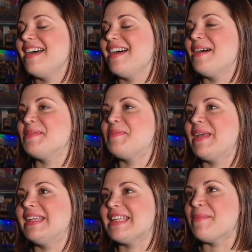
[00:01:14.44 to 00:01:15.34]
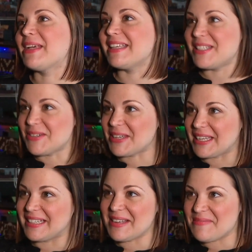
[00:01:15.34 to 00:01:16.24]
Um, the pandemic, as you
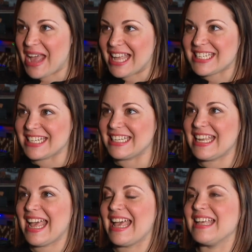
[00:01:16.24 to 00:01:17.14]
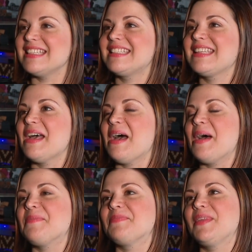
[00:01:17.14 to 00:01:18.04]
can imagine, has
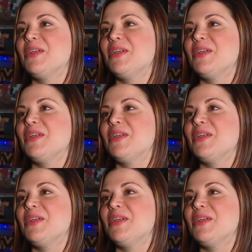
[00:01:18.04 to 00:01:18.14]
um,